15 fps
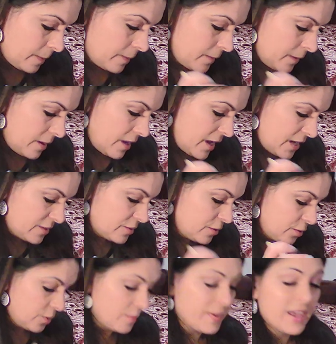Okay, so
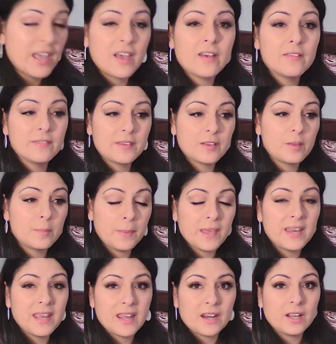you may have
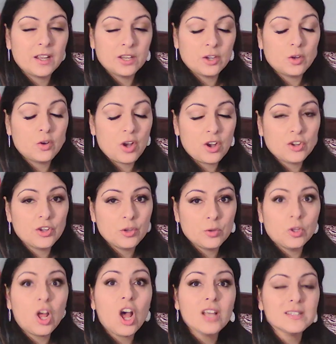been you
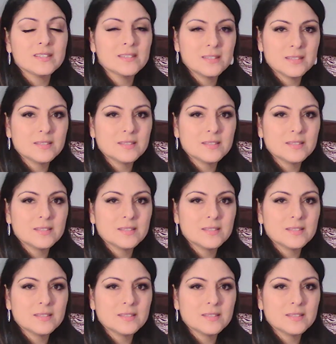lost